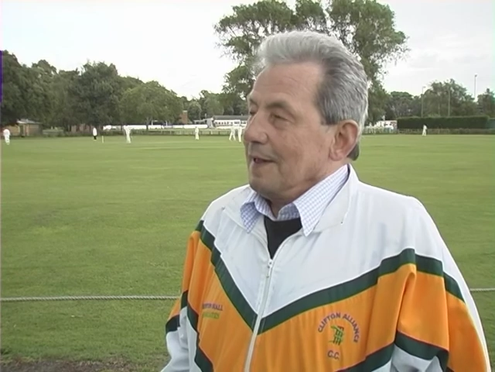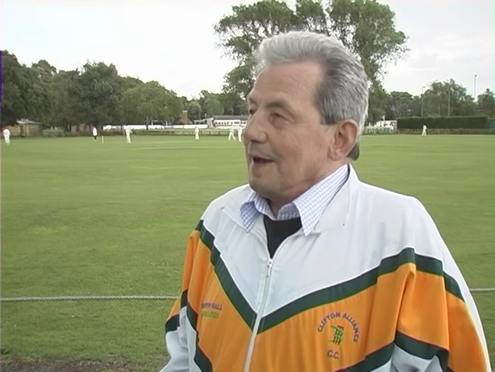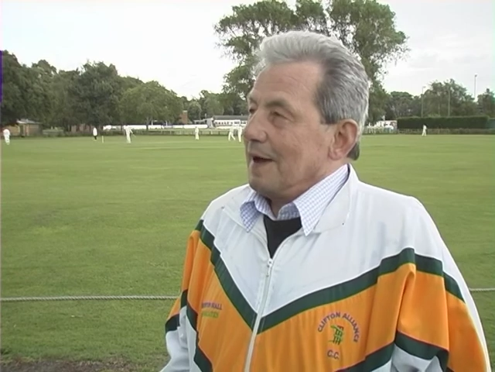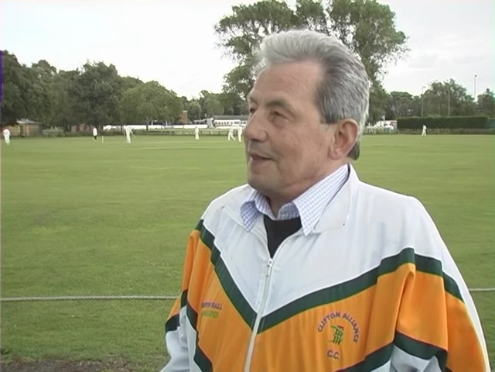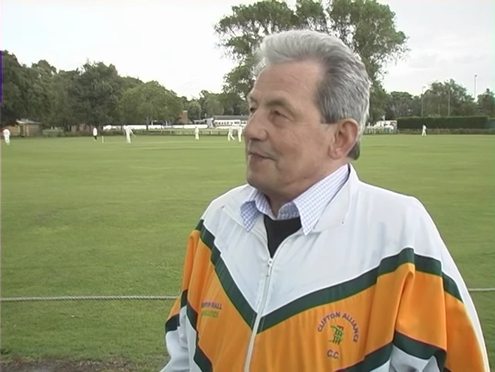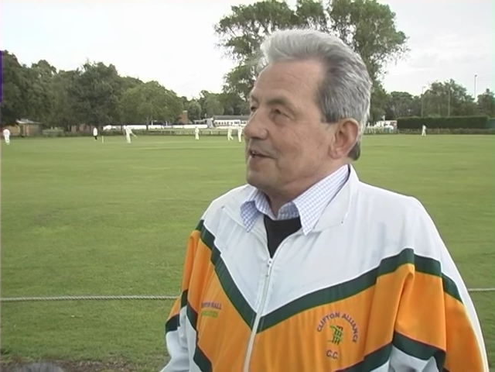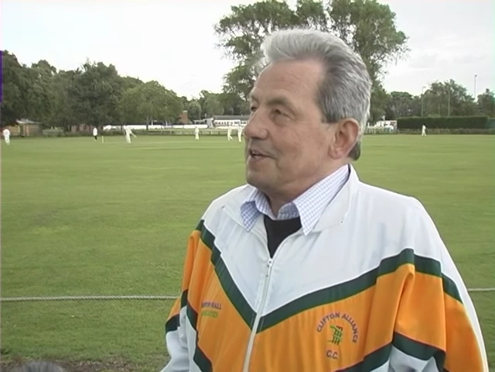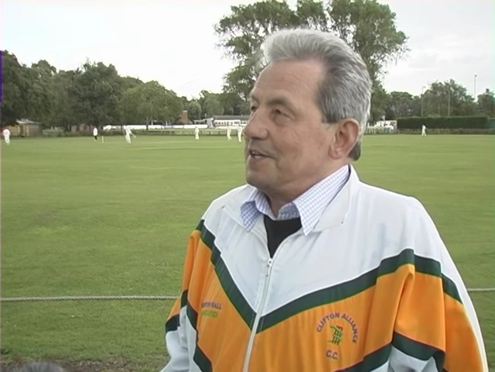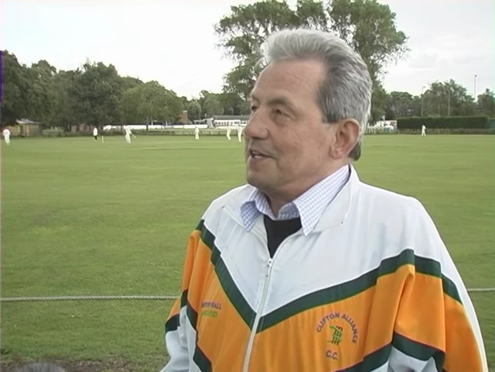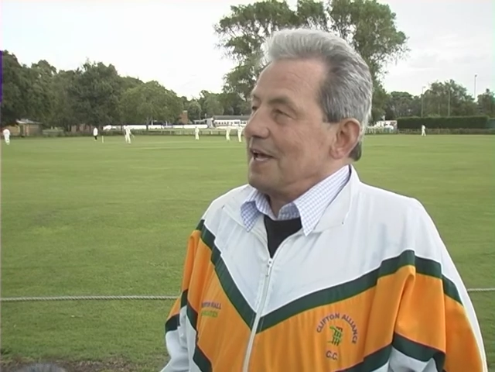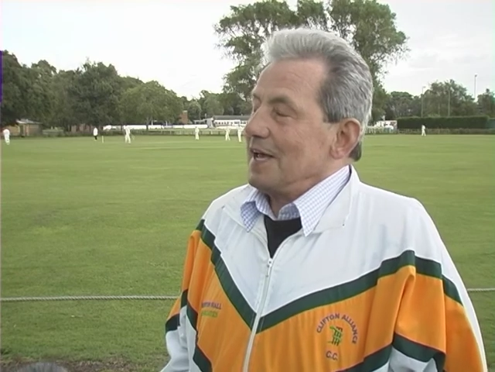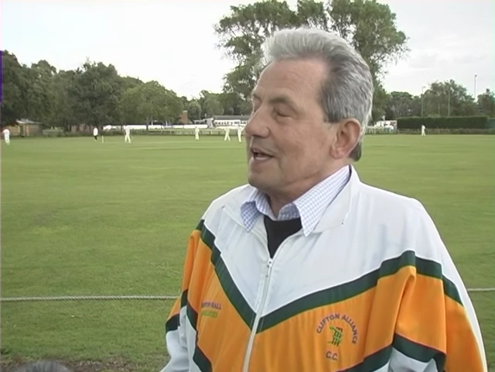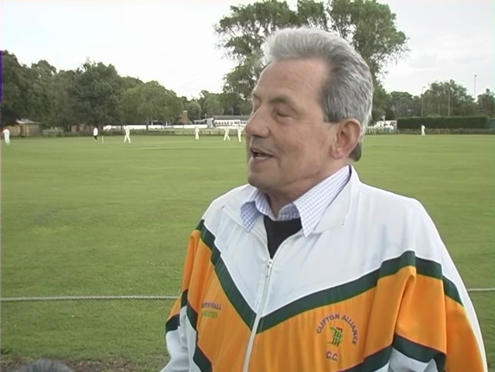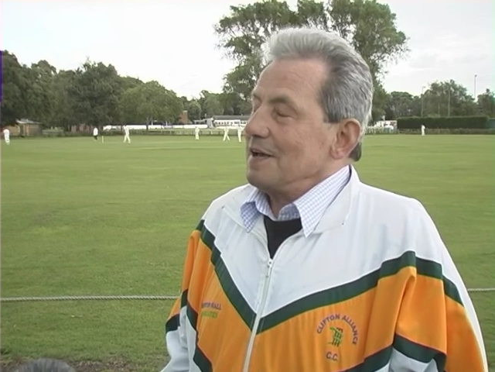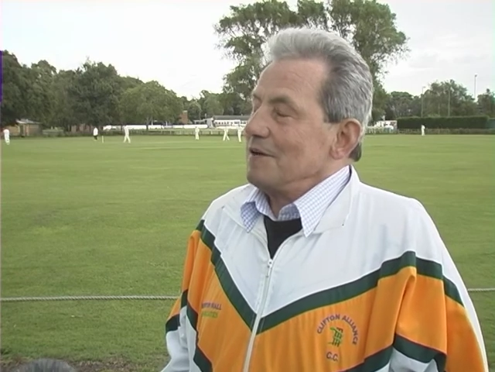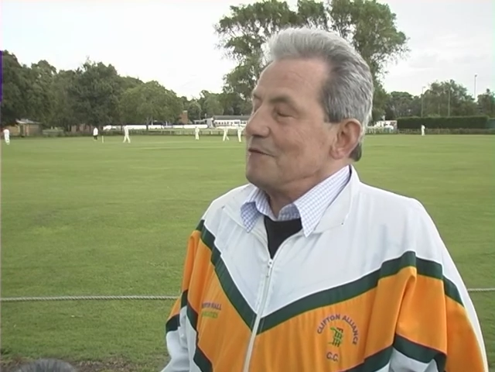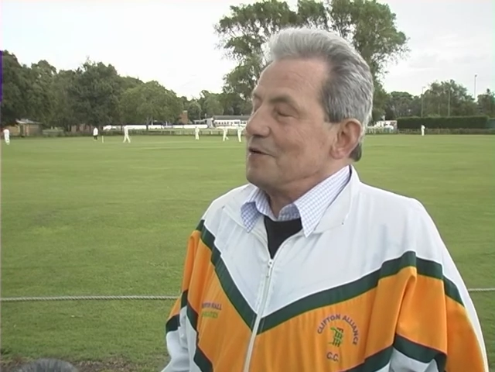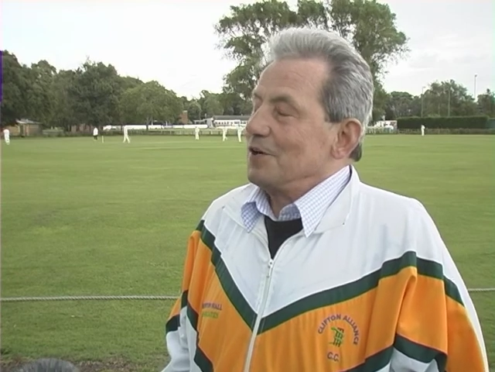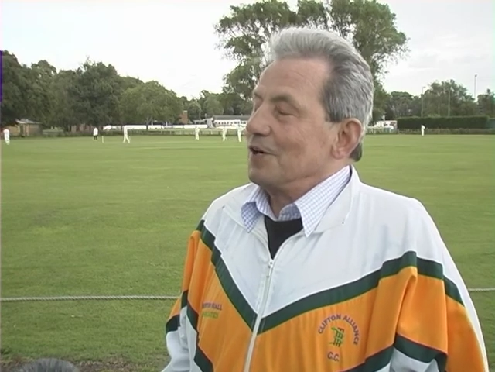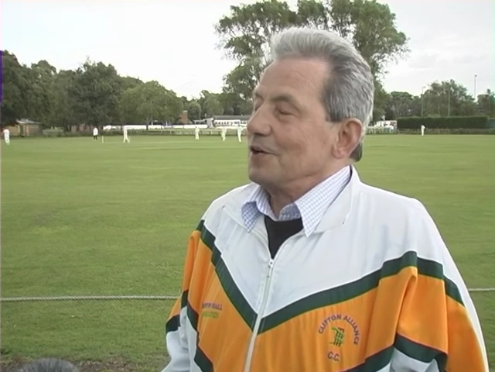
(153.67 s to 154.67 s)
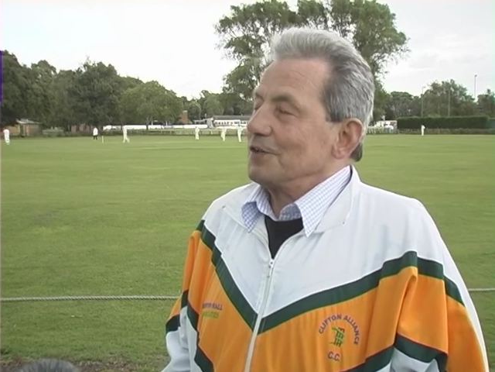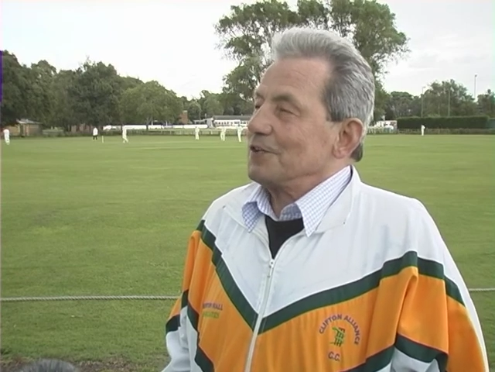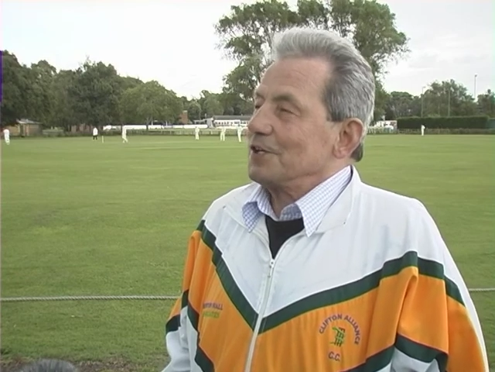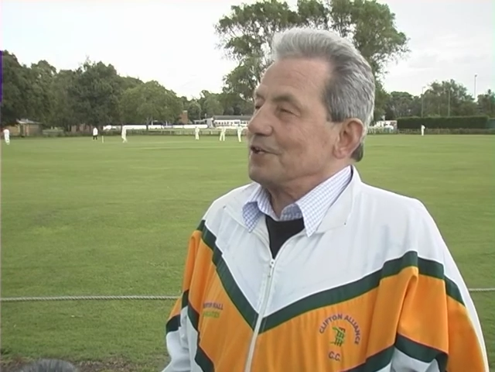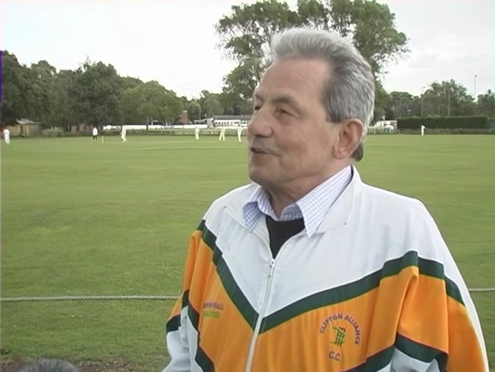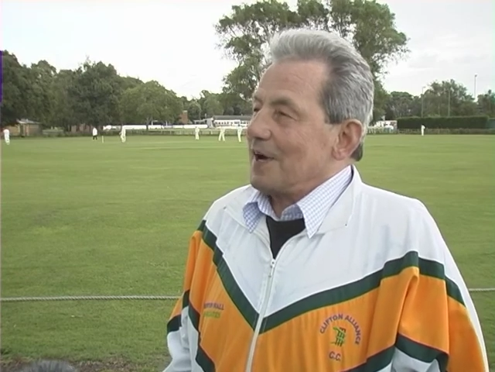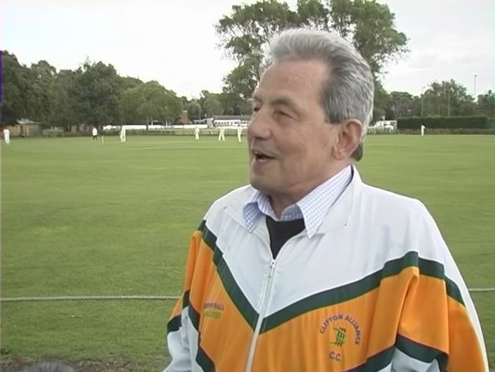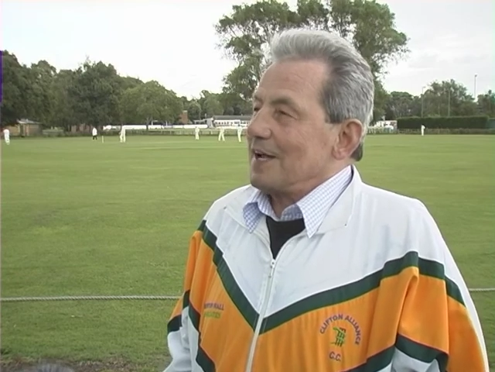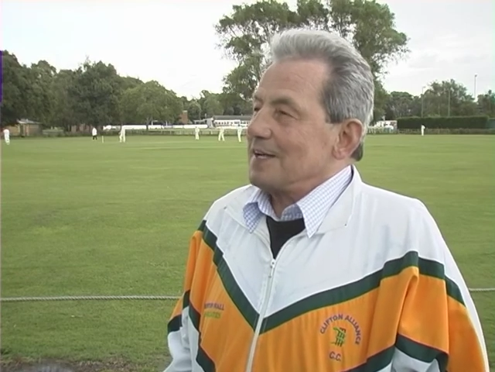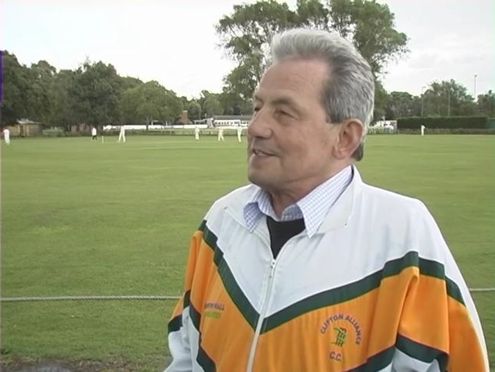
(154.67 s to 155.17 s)
And the day we got the
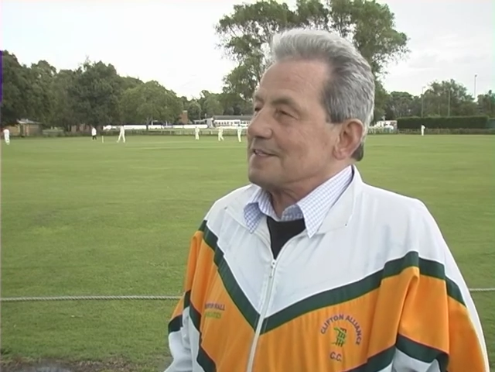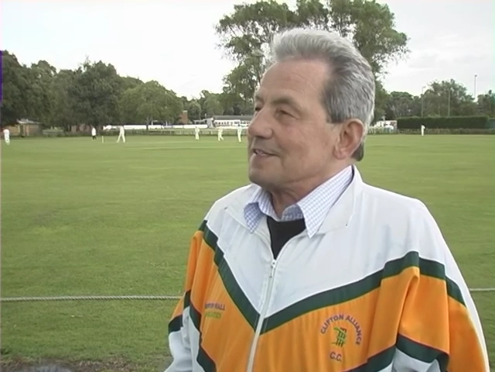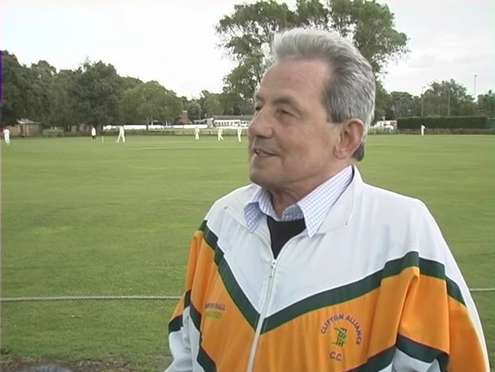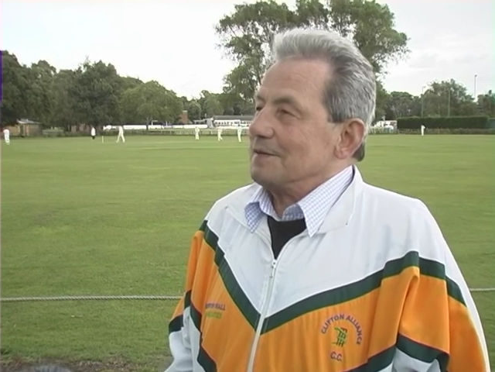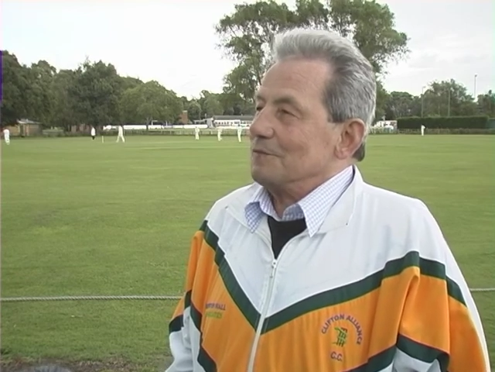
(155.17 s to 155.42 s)
grant